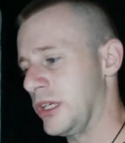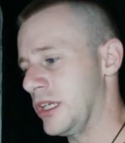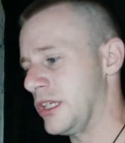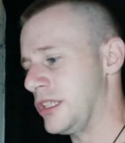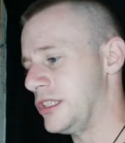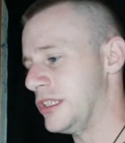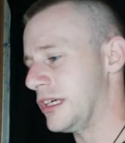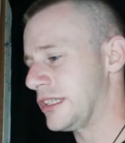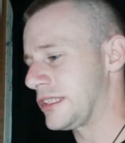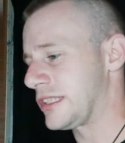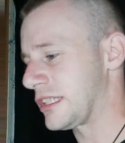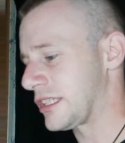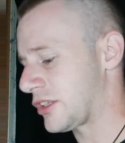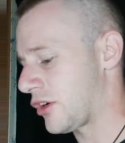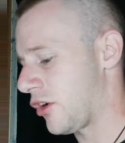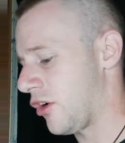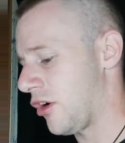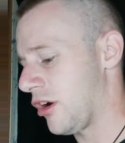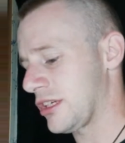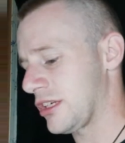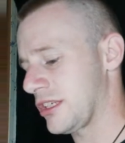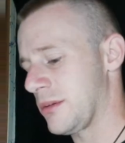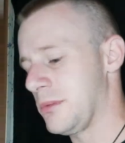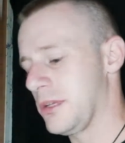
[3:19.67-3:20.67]
the Justice card.
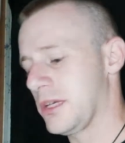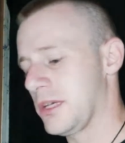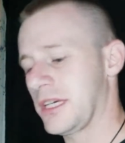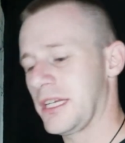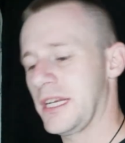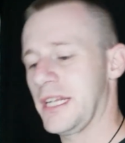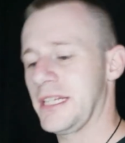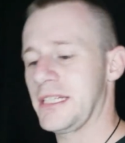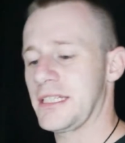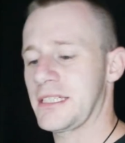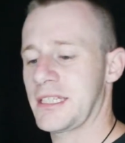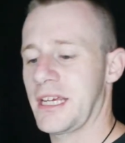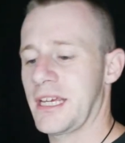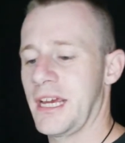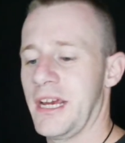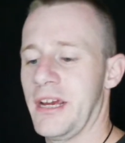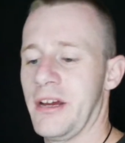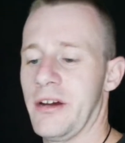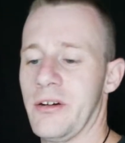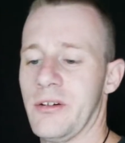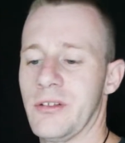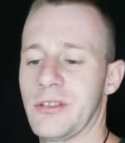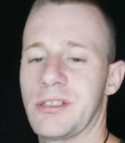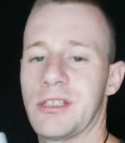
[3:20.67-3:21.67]
Because I'm looking at the
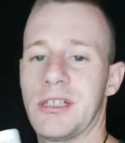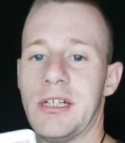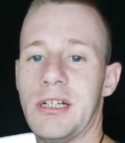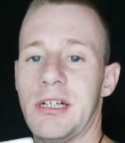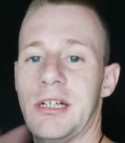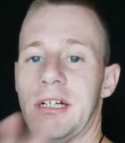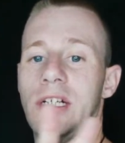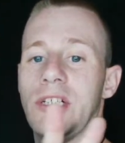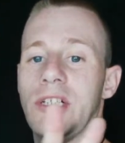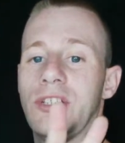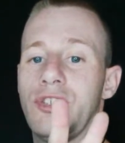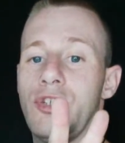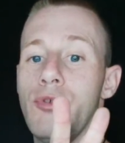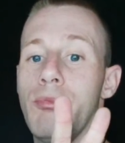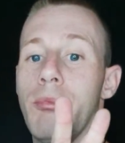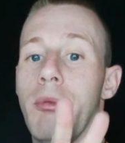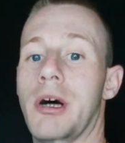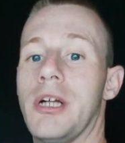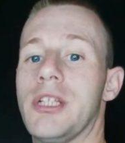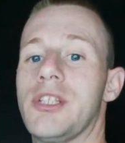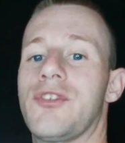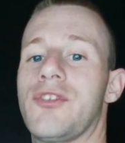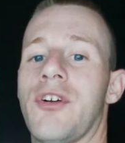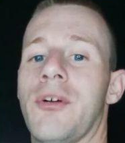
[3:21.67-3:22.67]
scales 2
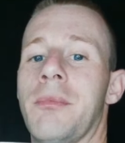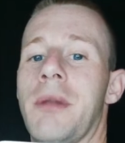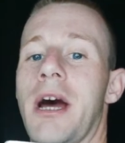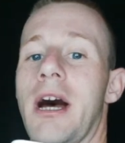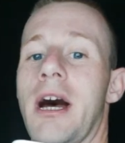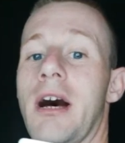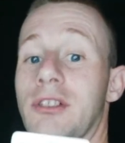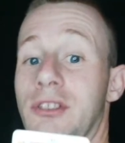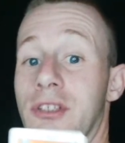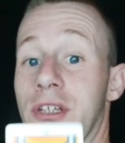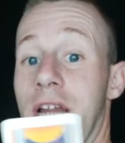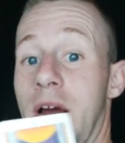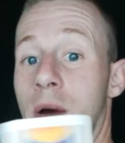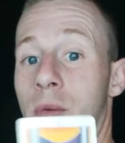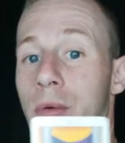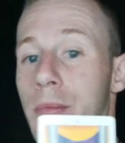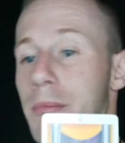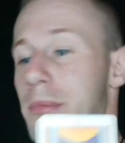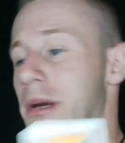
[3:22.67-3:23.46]
months from now. So that would